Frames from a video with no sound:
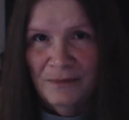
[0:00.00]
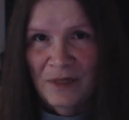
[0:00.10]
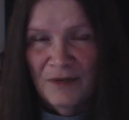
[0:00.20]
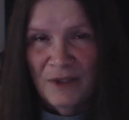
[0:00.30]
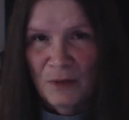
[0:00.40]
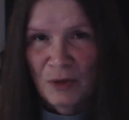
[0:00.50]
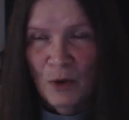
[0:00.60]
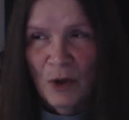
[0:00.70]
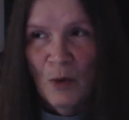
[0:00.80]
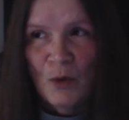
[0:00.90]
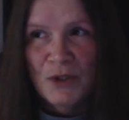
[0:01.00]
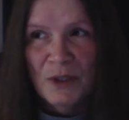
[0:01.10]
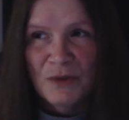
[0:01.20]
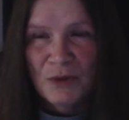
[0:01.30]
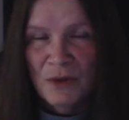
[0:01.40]
of some sort or
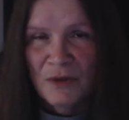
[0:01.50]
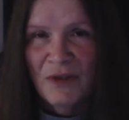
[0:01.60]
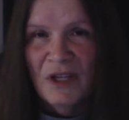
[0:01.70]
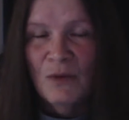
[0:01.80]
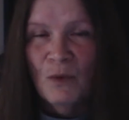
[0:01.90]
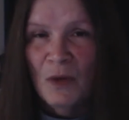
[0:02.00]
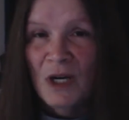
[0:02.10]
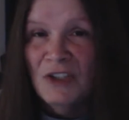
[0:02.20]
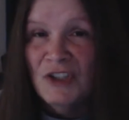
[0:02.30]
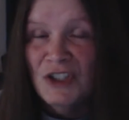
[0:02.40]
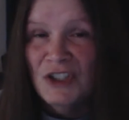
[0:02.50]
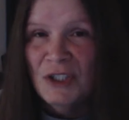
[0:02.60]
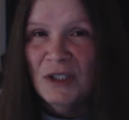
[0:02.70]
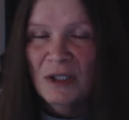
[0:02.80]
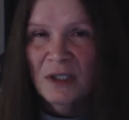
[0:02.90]
some sort of enriched
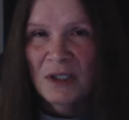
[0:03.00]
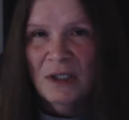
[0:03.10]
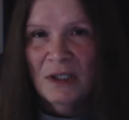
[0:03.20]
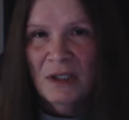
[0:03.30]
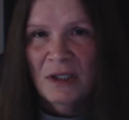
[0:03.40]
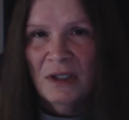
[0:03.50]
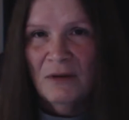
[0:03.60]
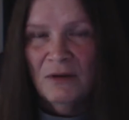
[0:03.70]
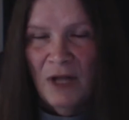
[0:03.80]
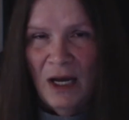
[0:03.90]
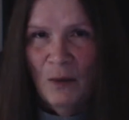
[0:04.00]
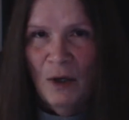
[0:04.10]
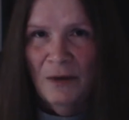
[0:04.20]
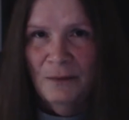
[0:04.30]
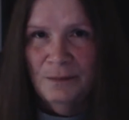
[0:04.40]
flour.